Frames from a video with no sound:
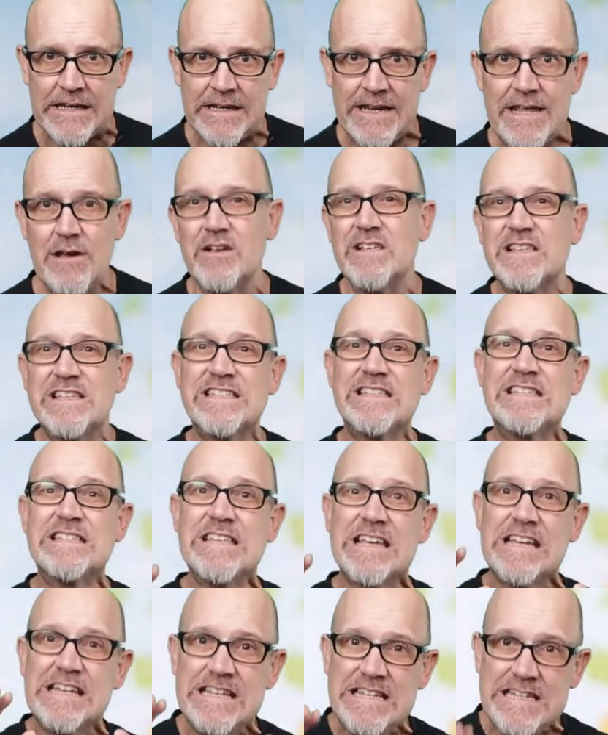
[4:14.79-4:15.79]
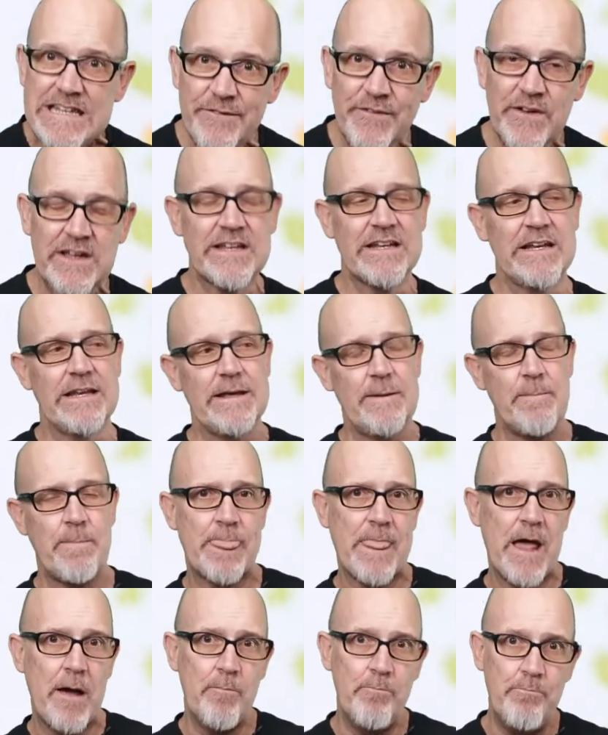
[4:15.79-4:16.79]
Now, significantly,
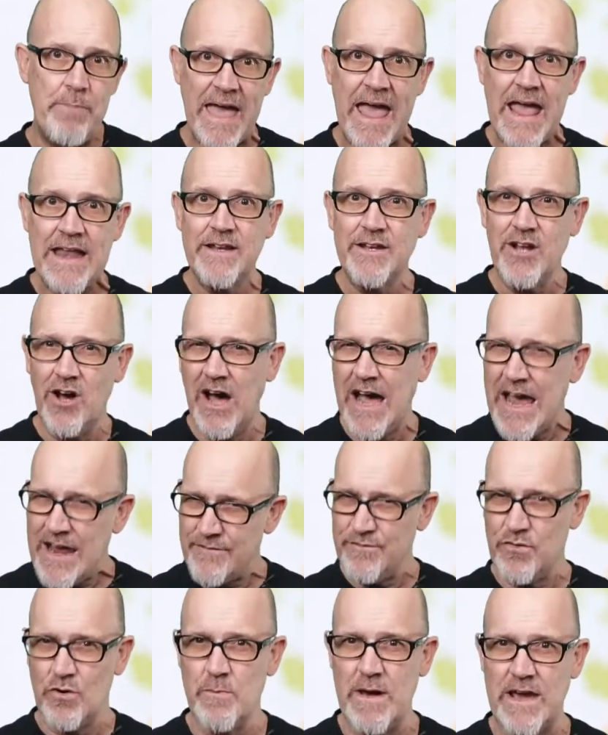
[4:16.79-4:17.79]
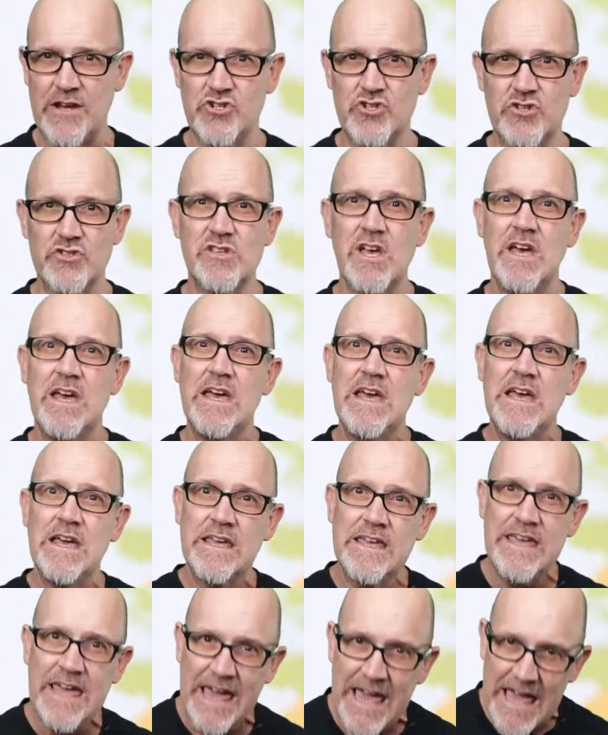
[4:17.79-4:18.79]
banded iron formations
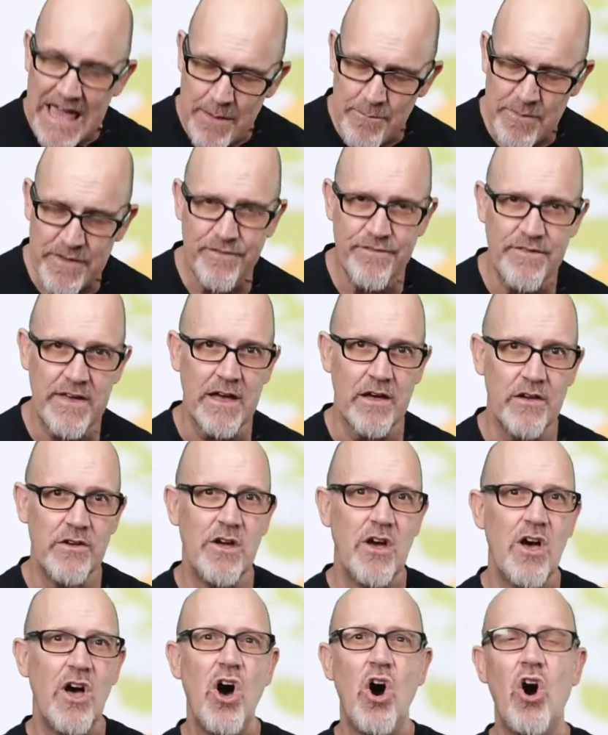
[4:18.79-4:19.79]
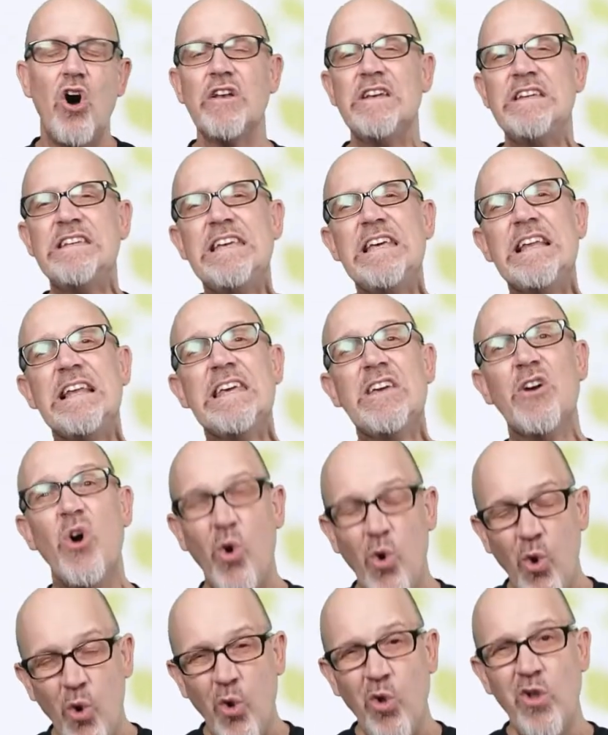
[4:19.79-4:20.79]
can be found on nearly
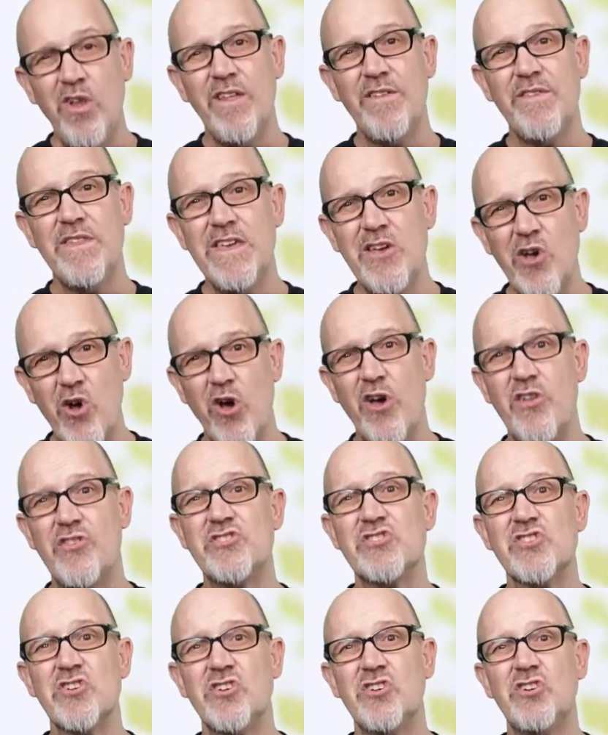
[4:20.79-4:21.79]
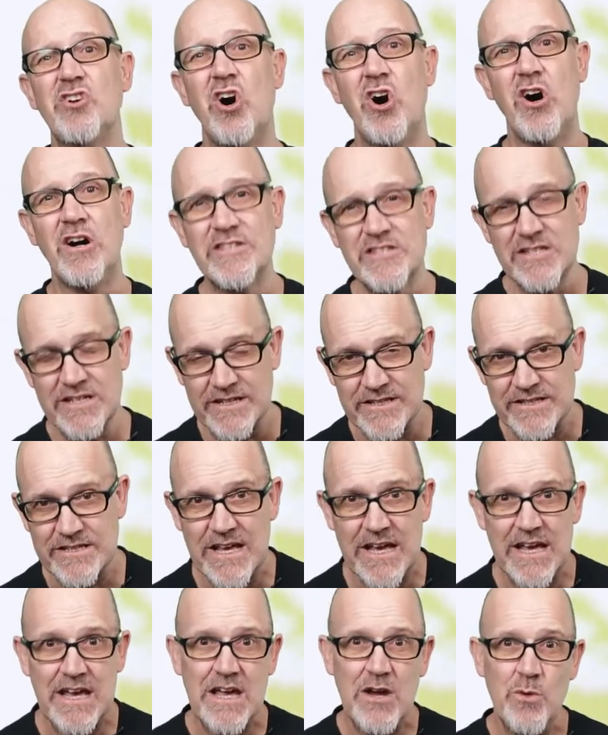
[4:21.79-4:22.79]
all the Earth's continents,
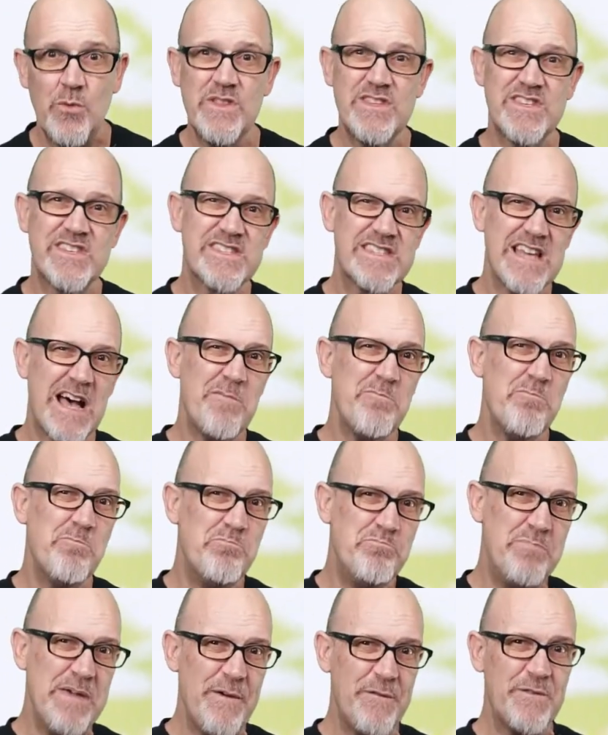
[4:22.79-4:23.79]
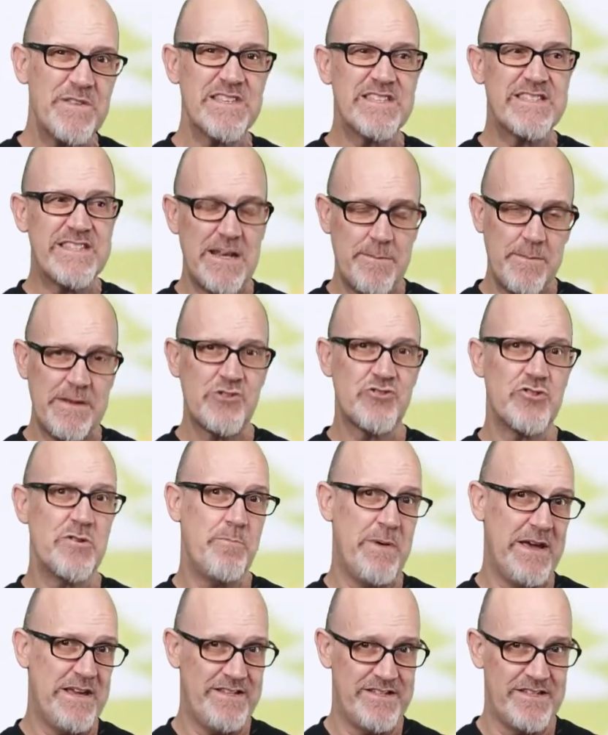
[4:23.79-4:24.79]
with some BIF sedimentary
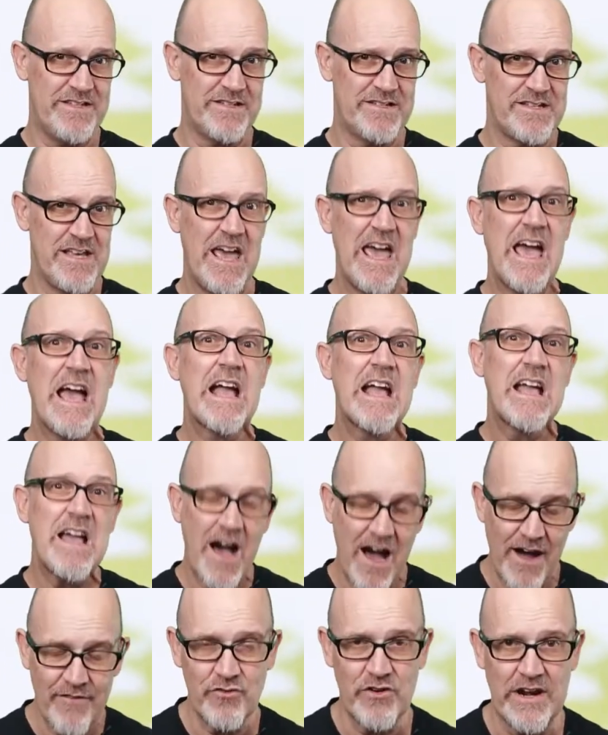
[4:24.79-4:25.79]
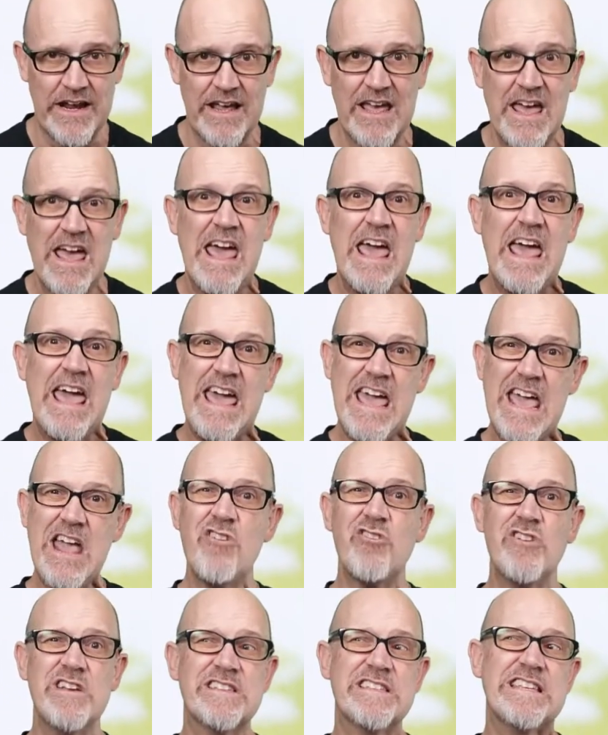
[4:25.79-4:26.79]
basins covering
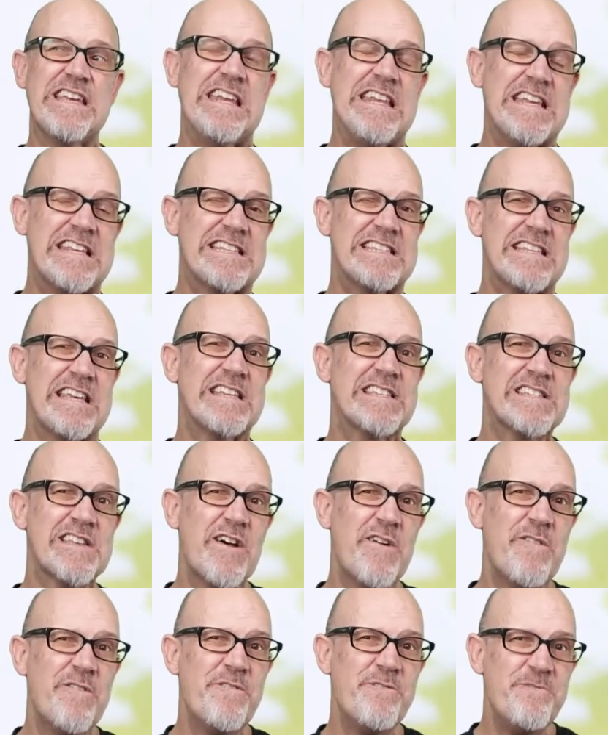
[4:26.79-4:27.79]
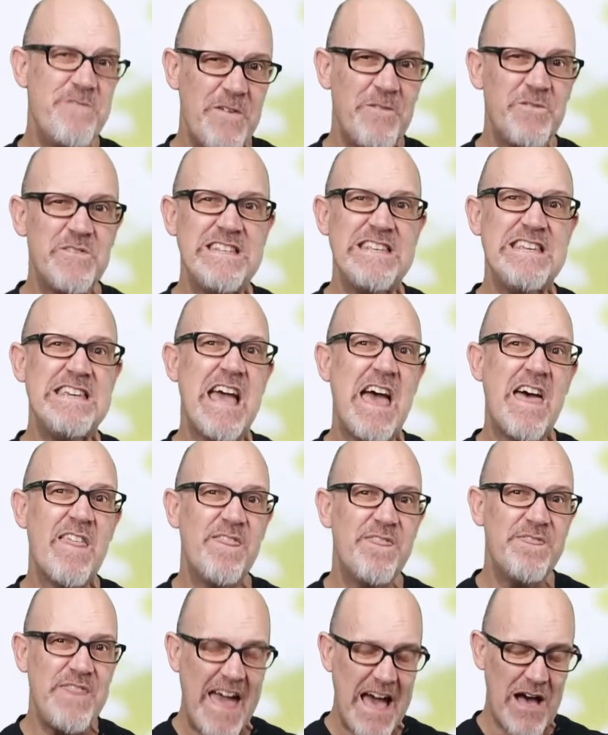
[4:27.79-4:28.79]
areas in excess of
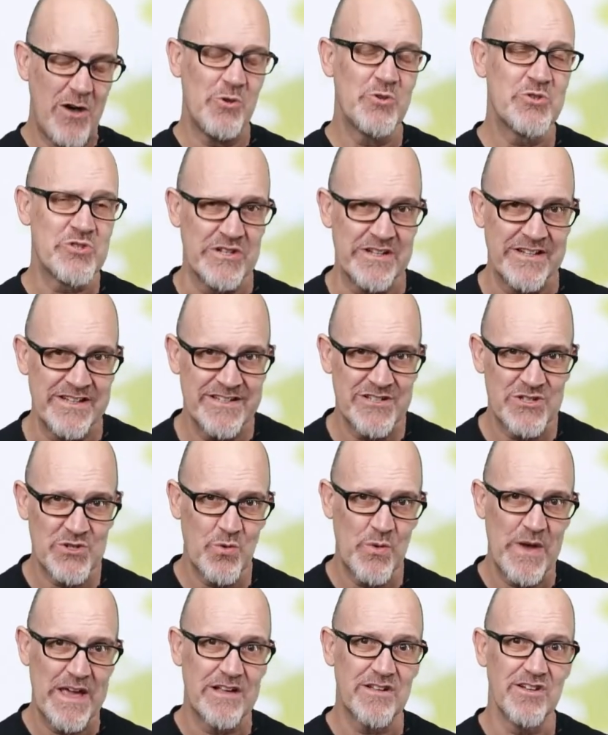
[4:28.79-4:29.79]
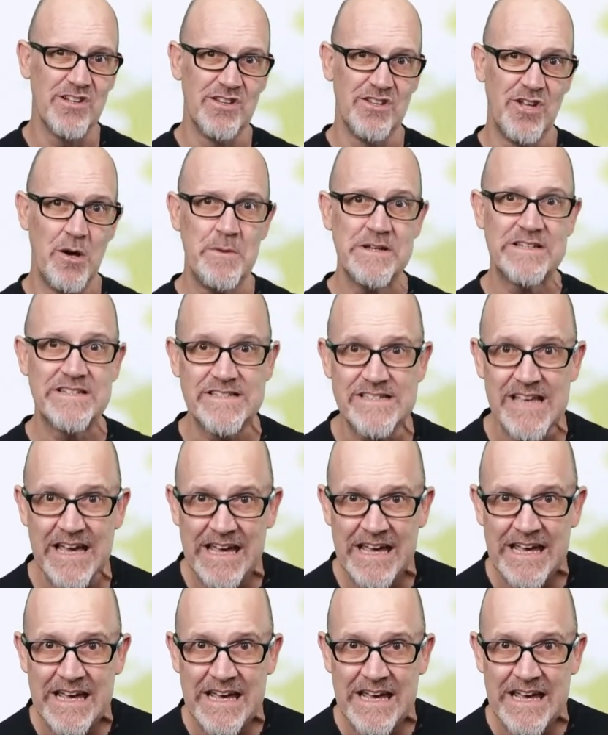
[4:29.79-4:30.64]
50,000 square kilometers,